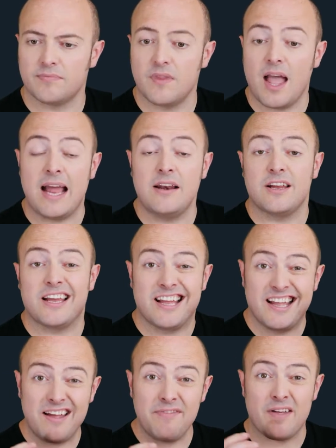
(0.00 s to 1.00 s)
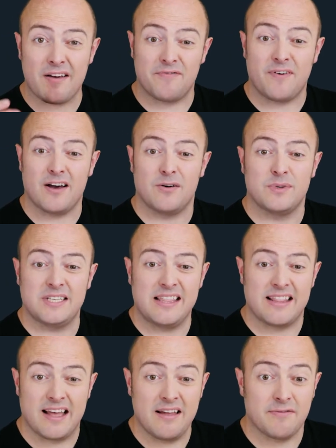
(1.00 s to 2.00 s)
And if that file was in
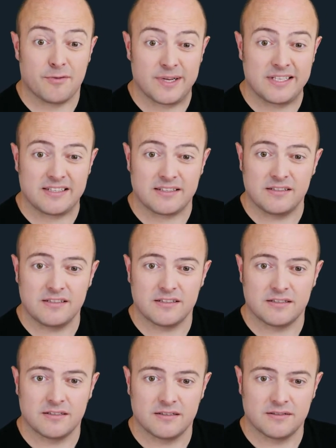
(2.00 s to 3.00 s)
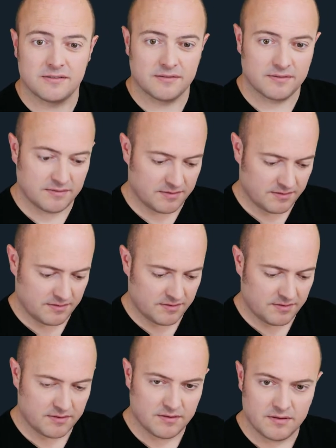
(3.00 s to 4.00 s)
there, for instance,
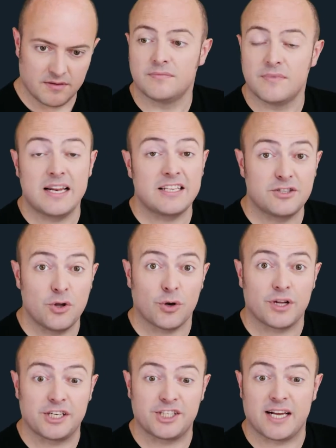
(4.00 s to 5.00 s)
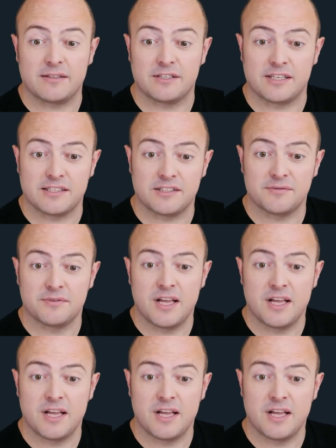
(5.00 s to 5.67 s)
then it's not going to shout at us.